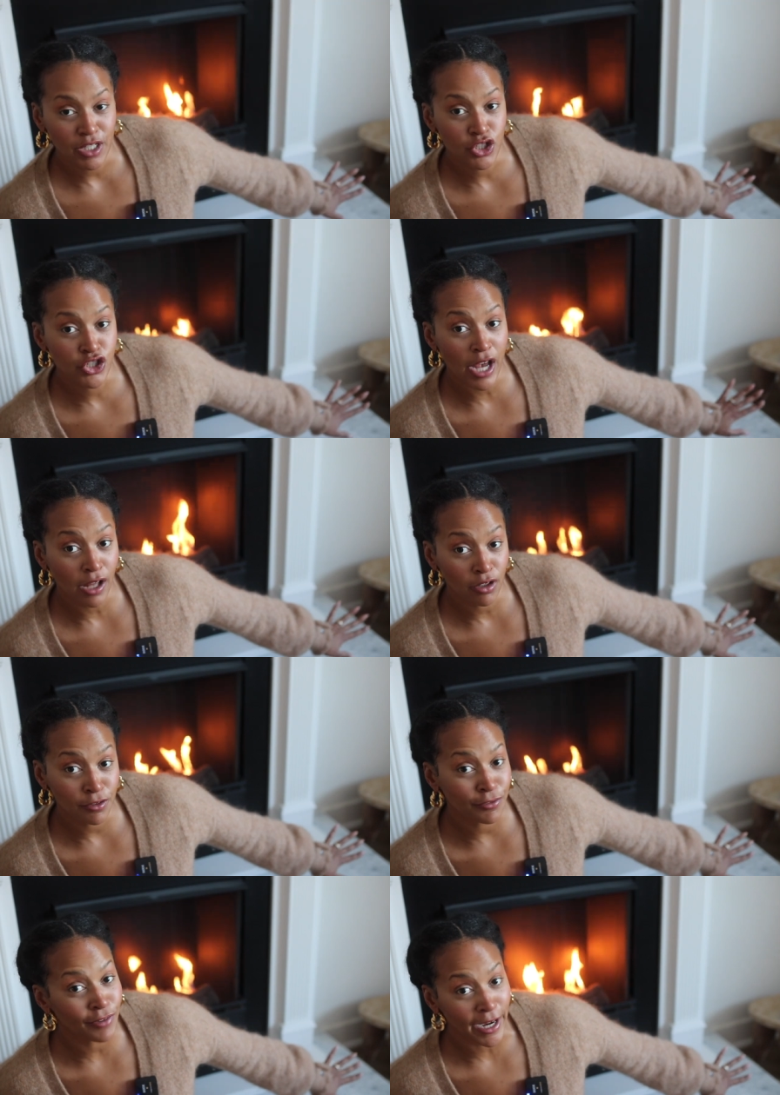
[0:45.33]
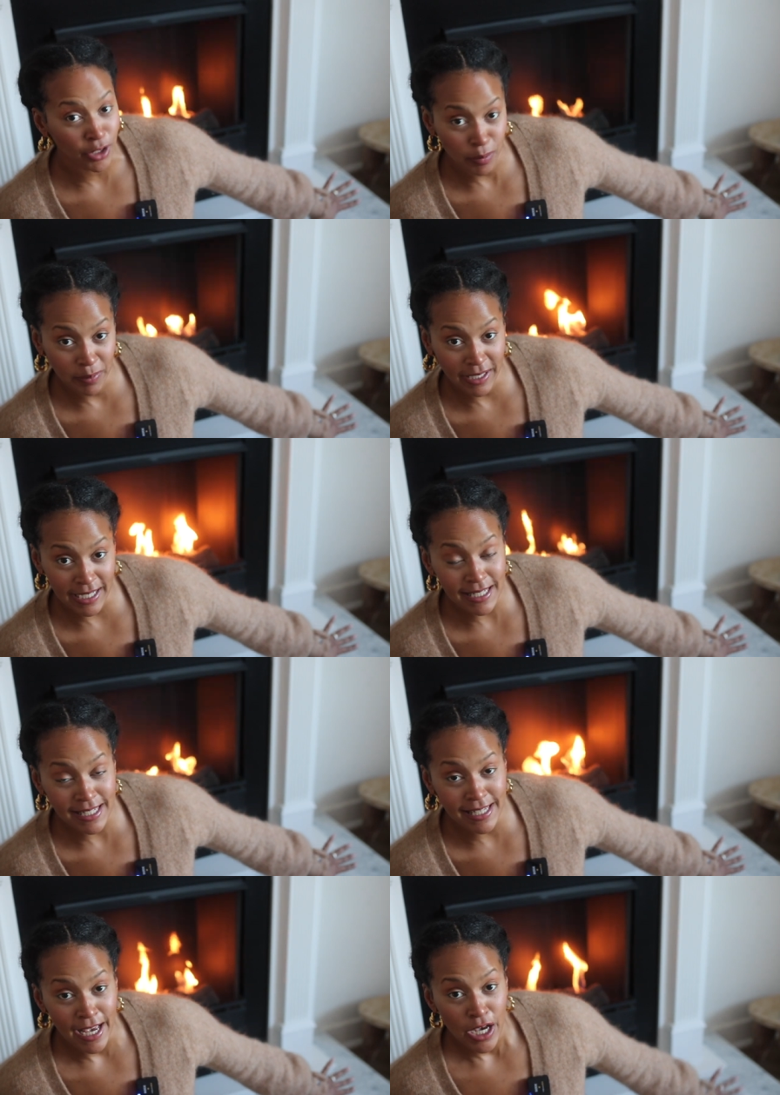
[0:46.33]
gel fireplace.